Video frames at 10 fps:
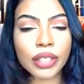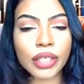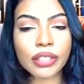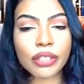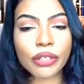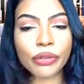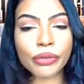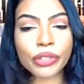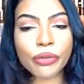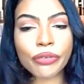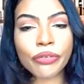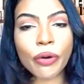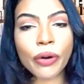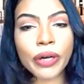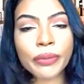And so those two
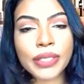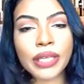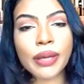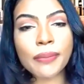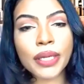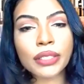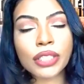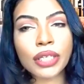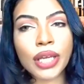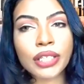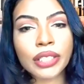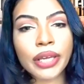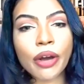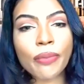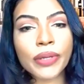forms that I mentioned actually
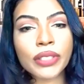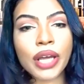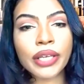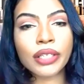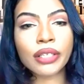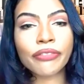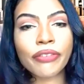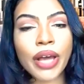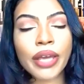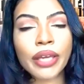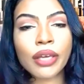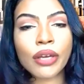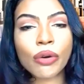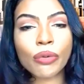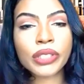help us to identify
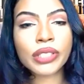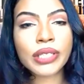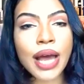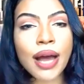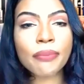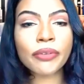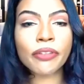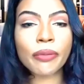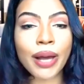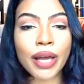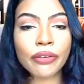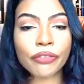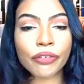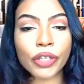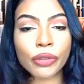what's top of the mind
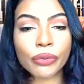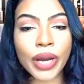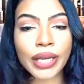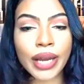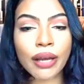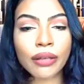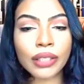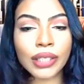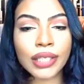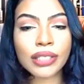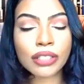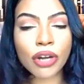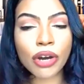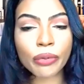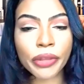for you right now. Let's
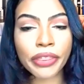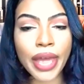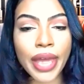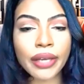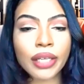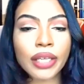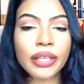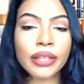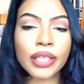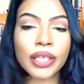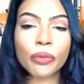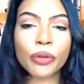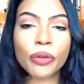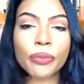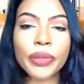start with that, and then
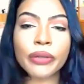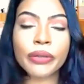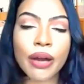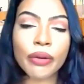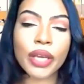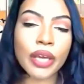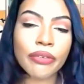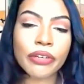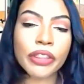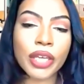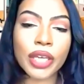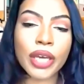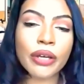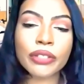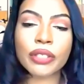we'll build out everything
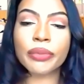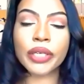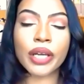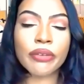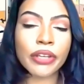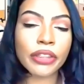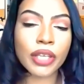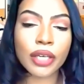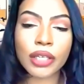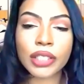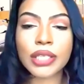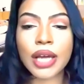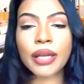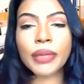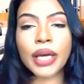else and put everything on a
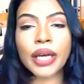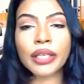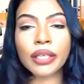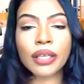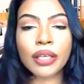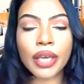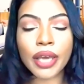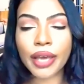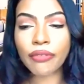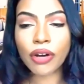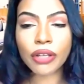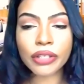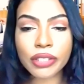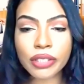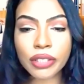timeline and have all
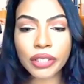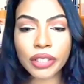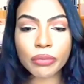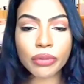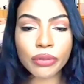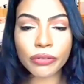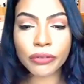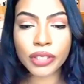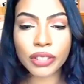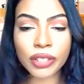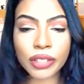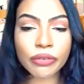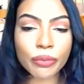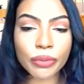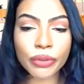these
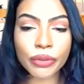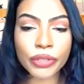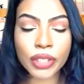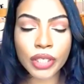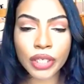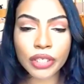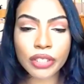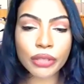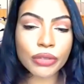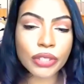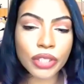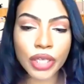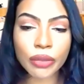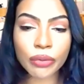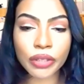deliverables
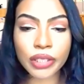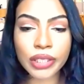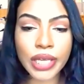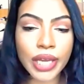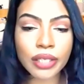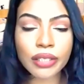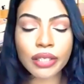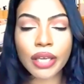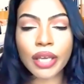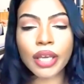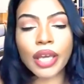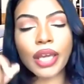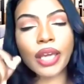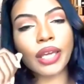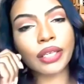associated with a date.
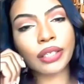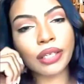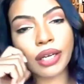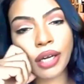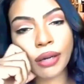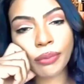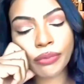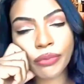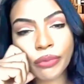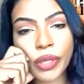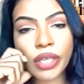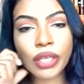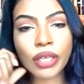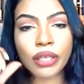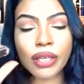And we
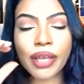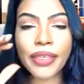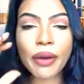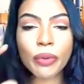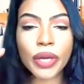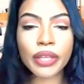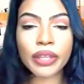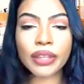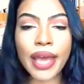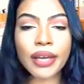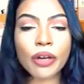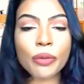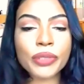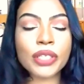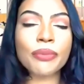can, that way, that
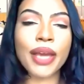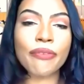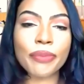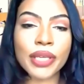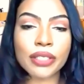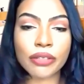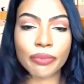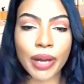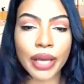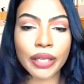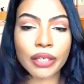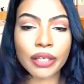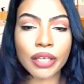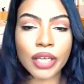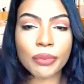helps them have peace of mind.
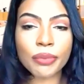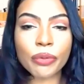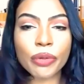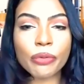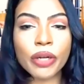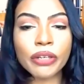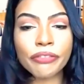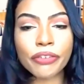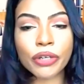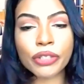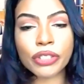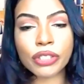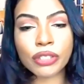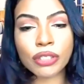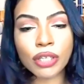But we want to
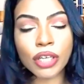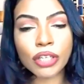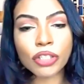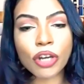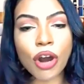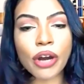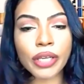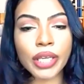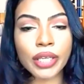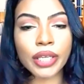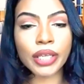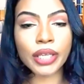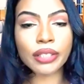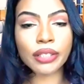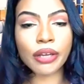first target
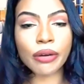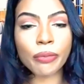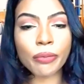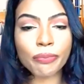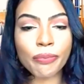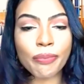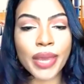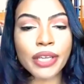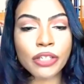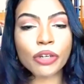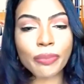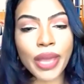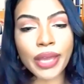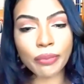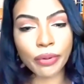their major
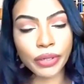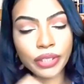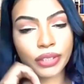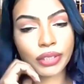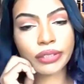pain points.